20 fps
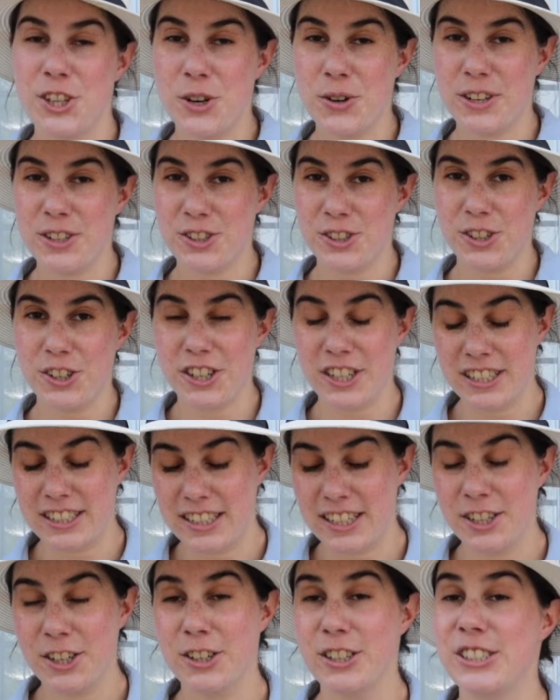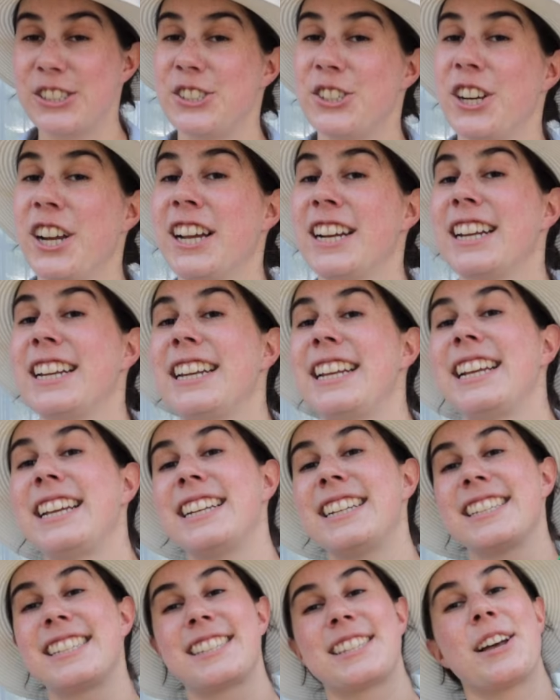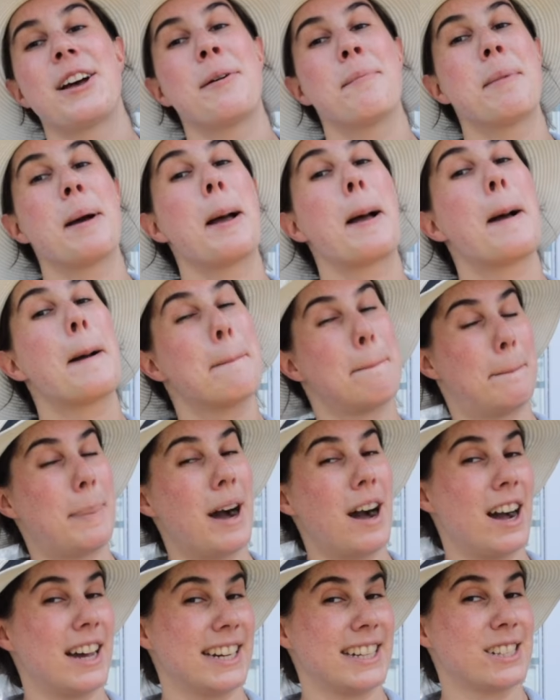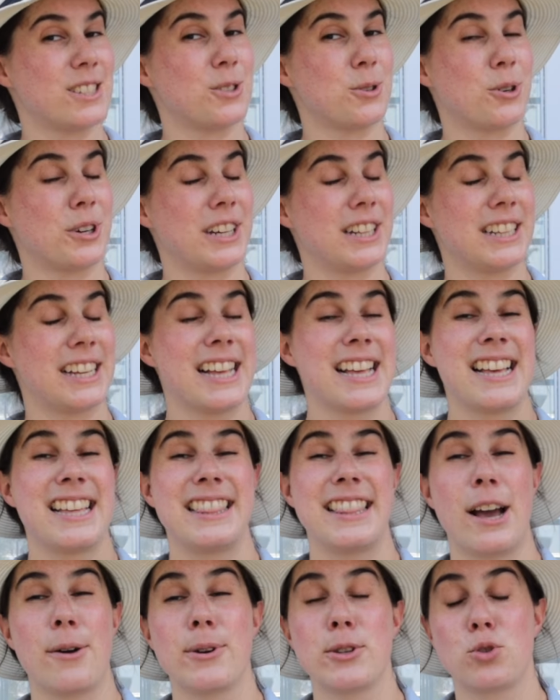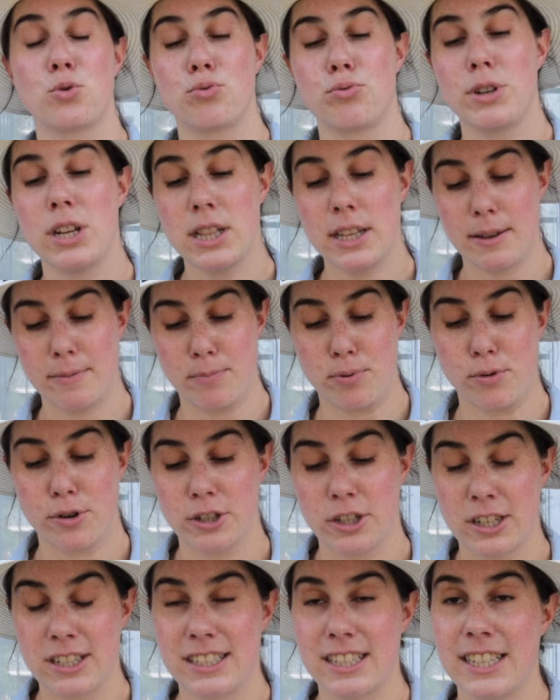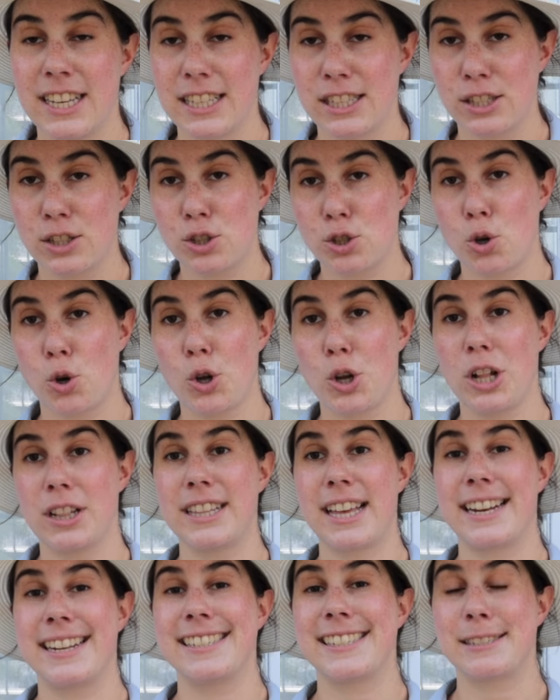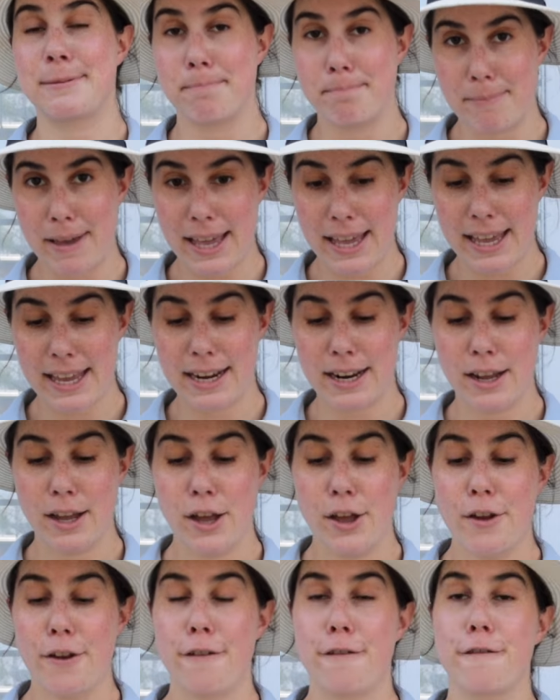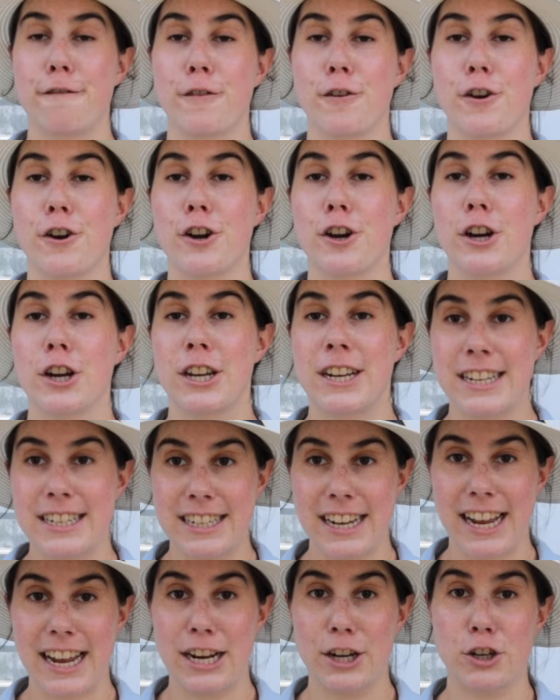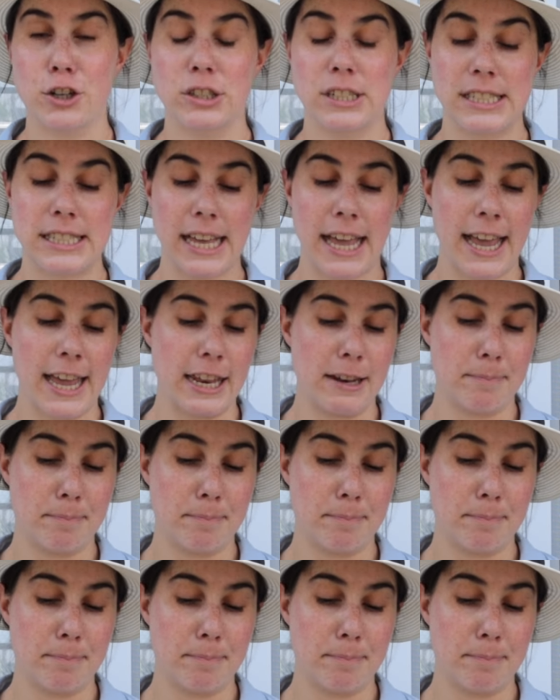go into your container, you're going to need some potting soil. Now, it's really important to get soil that is made for containers and